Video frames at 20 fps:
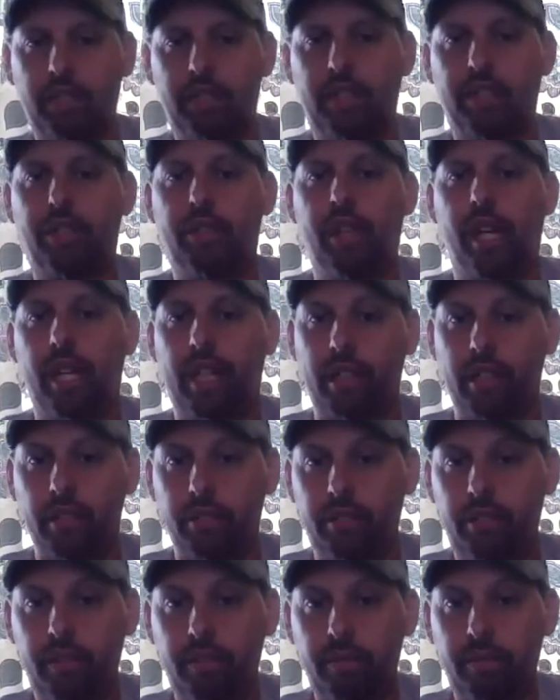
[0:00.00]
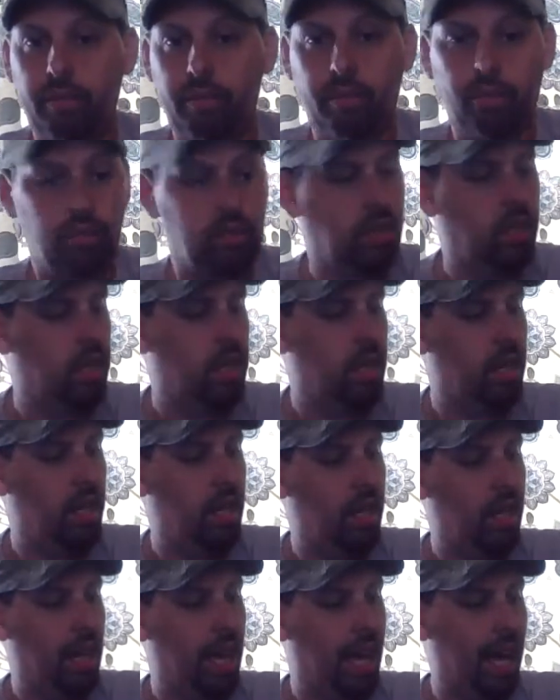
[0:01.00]
and your negative.
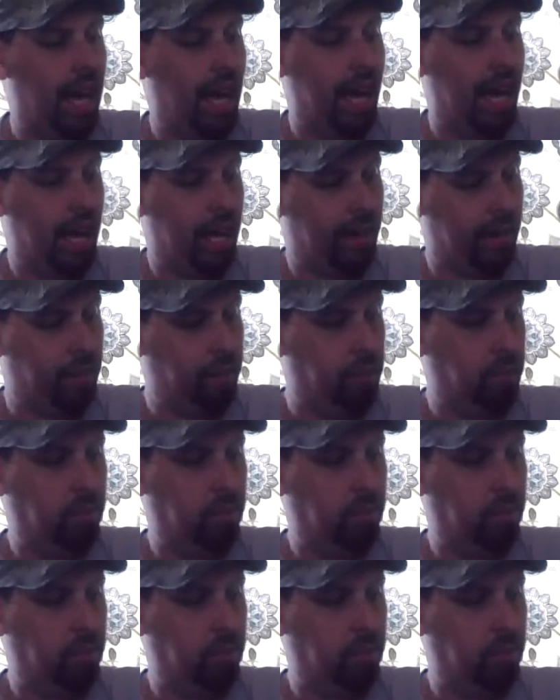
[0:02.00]
And